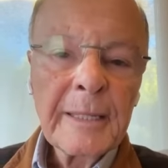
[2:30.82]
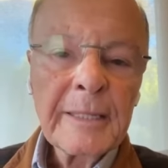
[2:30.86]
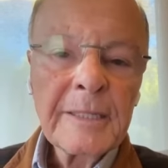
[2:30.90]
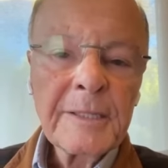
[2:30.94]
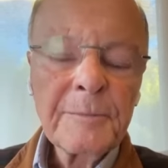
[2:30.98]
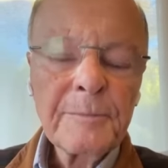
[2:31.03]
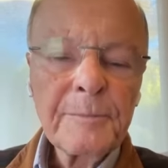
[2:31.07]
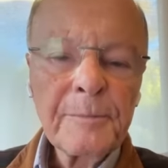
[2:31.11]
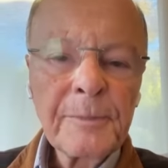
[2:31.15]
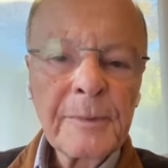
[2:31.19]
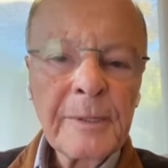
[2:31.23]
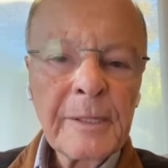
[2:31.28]

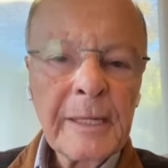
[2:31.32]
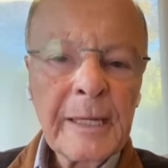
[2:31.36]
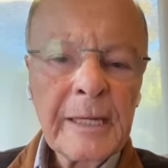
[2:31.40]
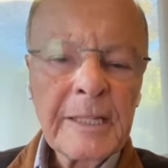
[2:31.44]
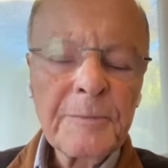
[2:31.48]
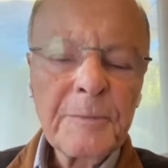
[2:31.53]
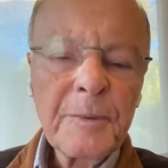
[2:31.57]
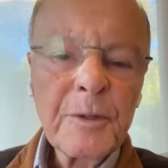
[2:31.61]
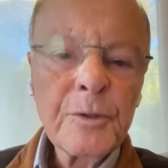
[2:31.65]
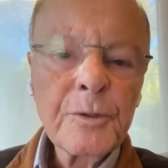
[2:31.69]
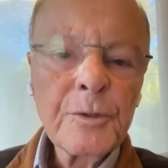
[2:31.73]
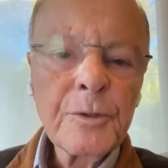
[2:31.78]
have been
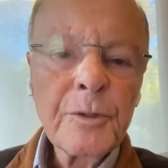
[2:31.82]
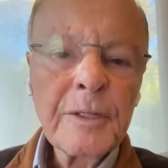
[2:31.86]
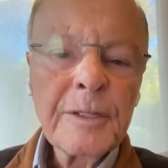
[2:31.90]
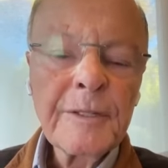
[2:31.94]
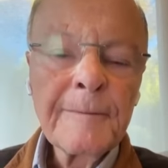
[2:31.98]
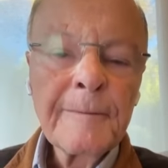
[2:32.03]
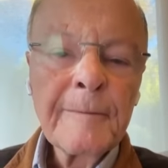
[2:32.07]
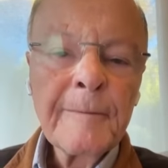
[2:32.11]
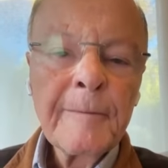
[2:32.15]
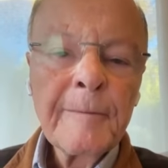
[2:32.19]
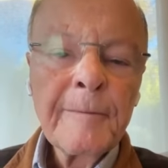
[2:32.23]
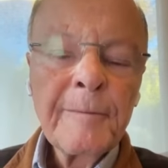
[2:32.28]

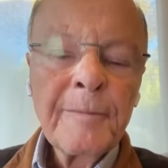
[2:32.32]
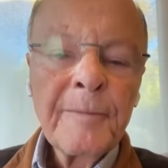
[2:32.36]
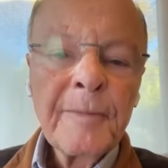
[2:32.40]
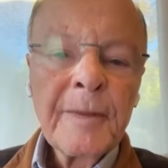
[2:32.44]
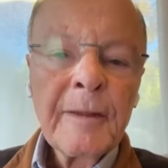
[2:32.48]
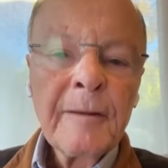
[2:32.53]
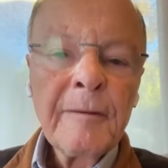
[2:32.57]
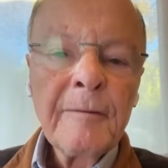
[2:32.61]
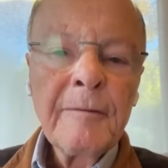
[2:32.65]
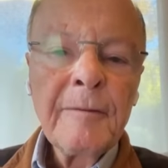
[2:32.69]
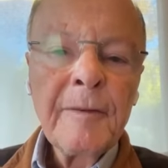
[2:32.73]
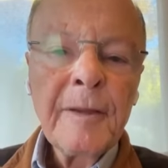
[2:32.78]
focusing
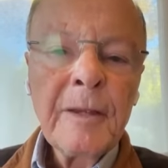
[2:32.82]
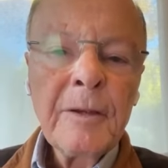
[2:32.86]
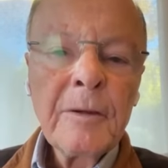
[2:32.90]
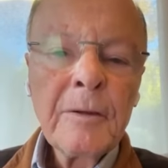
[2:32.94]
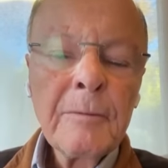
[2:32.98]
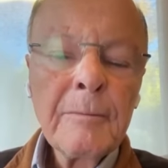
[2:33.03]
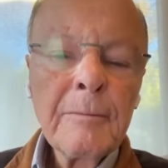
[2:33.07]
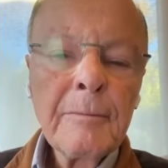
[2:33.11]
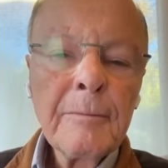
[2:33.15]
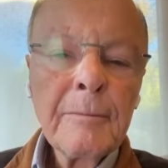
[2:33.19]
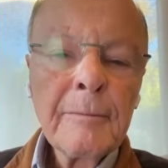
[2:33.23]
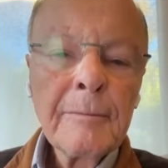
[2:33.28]

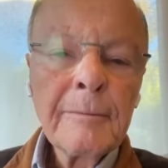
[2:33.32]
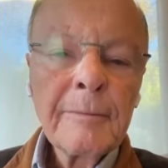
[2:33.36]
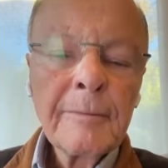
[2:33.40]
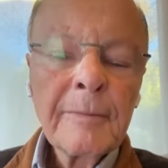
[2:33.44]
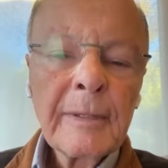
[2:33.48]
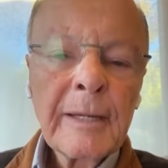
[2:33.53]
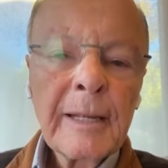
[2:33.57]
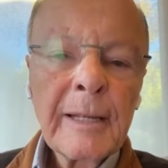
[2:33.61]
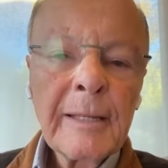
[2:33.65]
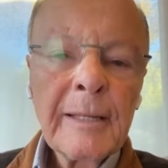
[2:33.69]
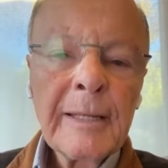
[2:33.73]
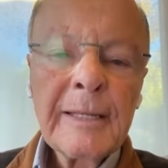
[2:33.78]
on
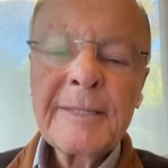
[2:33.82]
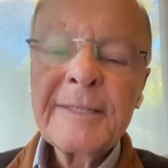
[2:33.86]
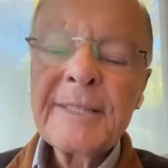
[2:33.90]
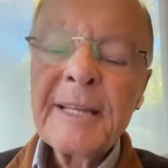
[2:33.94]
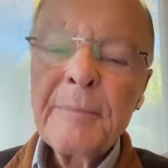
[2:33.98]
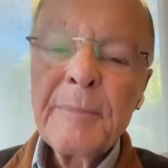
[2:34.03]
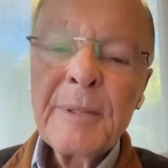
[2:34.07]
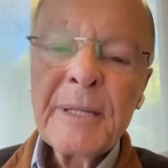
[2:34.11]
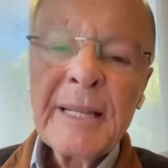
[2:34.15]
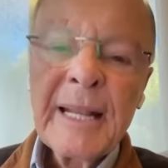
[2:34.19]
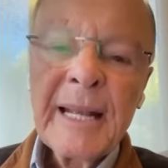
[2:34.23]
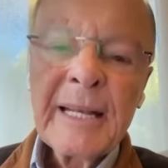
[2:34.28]

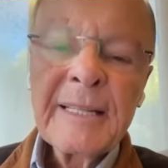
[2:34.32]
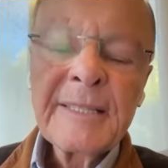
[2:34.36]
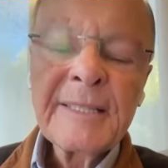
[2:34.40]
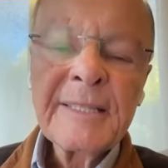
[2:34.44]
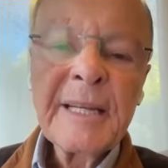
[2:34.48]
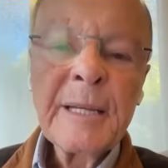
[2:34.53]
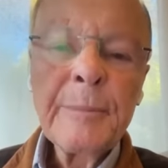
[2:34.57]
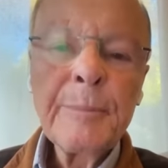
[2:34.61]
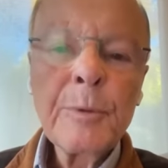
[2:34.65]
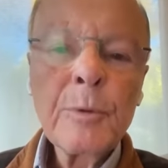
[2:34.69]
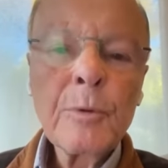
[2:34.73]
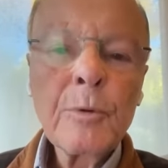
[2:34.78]
trying
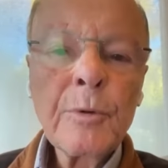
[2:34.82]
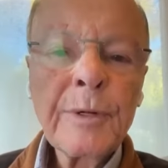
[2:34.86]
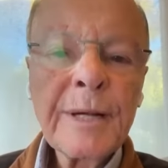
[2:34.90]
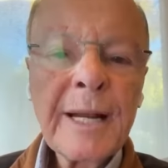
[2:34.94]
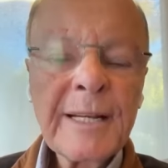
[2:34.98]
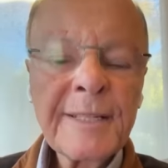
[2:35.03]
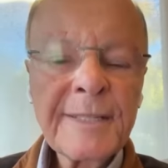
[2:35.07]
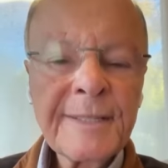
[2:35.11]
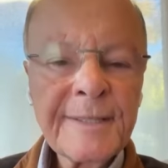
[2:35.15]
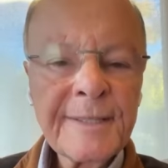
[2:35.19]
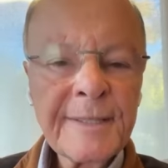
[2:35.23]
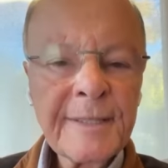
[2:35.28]
to
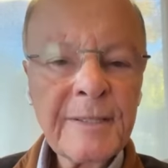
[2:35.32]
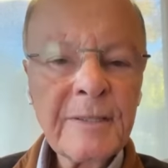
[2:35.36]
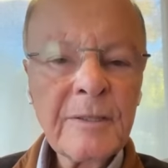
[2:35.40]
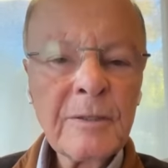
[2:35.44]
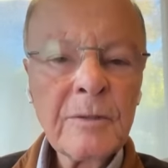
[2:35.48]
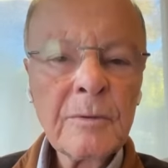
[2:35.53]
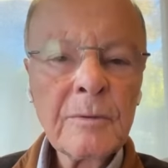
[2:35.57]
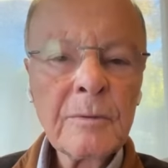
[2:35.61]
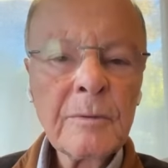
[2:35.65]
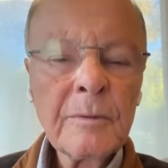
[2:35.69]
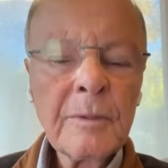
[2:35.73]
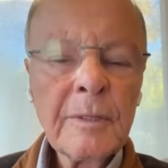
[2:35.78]
help
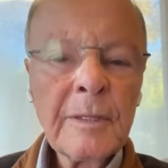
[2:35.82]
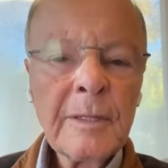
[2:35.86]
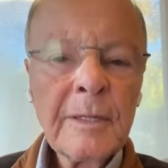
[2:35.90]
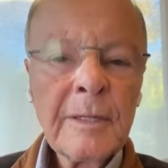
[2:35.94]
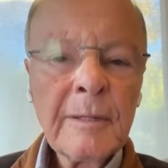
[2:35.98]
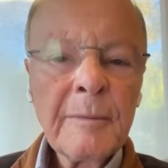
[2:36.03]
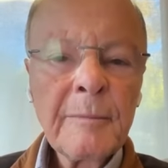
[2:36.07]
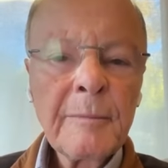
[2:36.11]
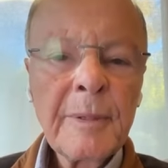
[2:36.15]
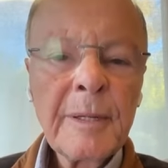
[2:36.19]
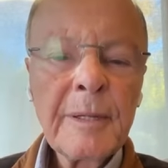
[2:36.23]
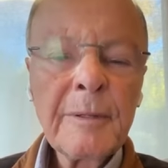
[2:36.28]
people to
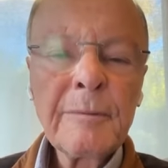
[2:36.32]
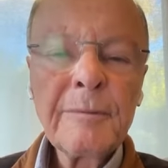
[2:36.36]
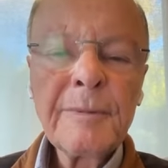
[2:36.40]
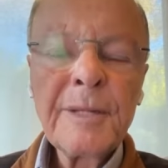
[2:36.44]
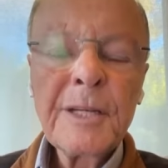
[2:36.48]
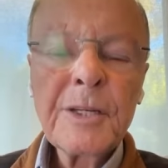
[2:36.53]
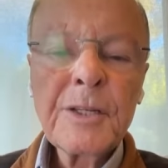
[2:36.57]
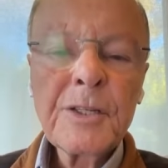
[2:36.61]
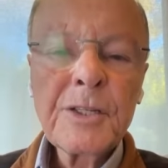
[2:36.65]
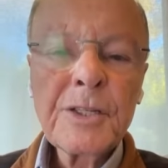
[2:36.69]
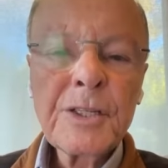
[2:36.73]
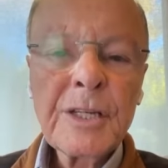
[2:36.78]

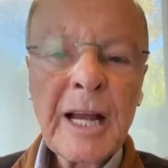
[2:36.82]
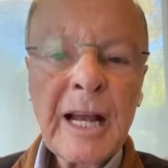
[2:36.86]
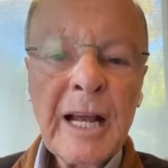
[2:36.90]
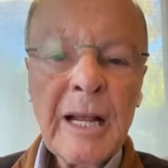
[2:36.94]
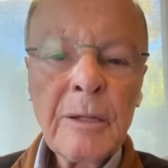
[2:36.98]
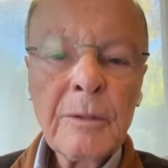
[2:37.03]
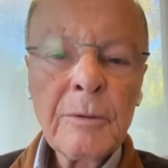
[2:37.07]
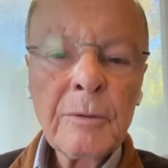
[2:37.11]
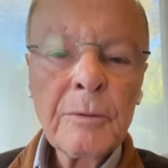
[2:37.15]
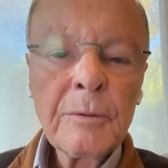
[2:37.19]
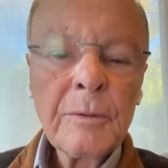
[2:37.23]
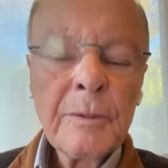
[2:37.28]
examine their
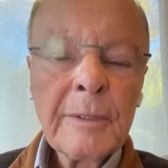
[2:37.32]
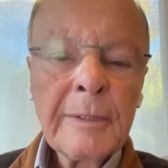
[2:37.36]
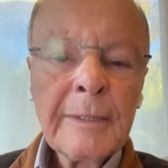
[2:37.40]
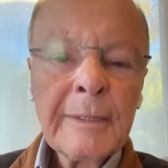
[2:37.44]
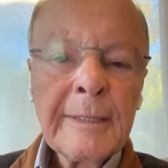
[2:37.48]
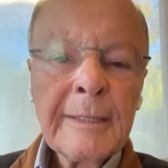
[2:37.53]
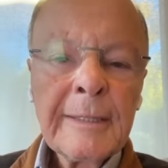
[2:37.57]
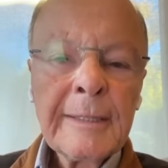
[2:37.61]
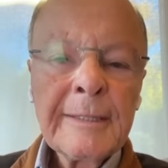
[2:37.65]
heart